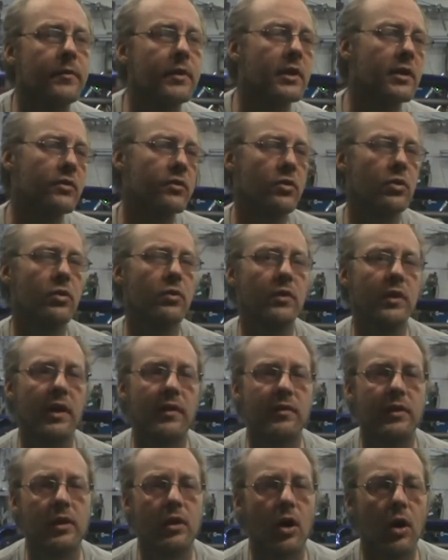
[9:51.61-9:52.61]
He doesn't currently
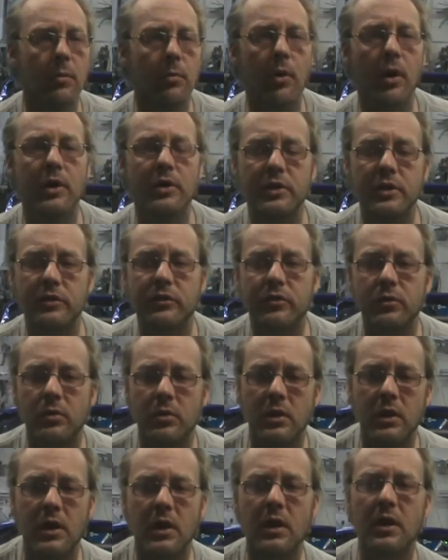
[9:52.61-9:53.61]
have any car projects
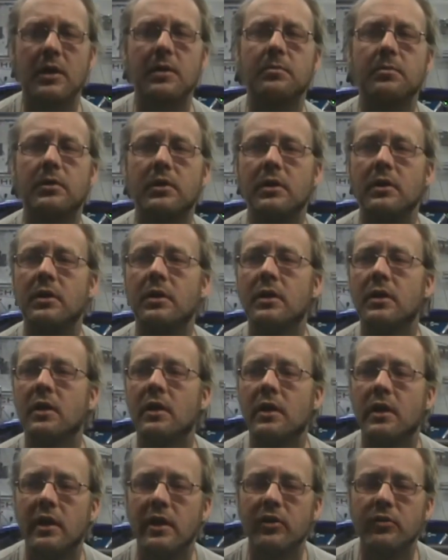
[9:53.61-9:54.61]
going on, but
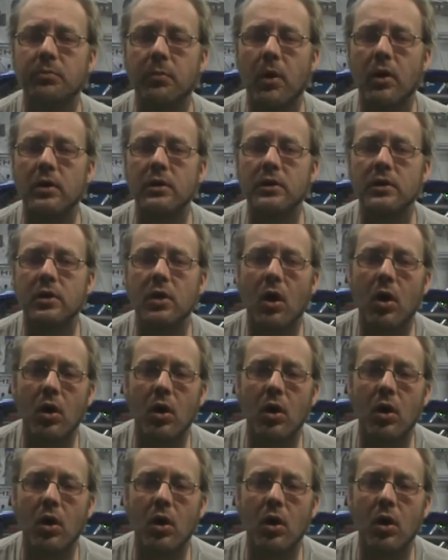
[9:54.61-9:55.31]
he's part of the